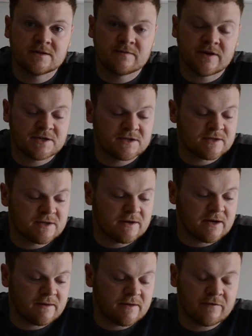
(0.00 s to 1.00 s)
fish
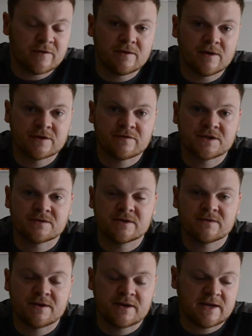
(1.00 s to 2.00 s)
to a few nice
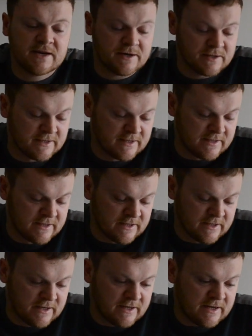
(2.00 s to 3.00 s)
fisheries around here.
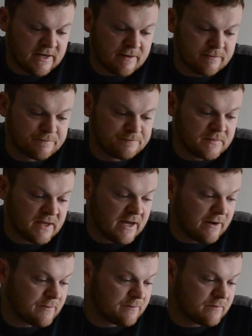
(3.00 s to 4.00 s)

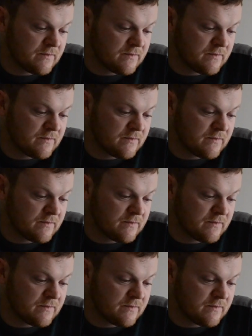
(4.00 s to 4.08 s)
Yeah,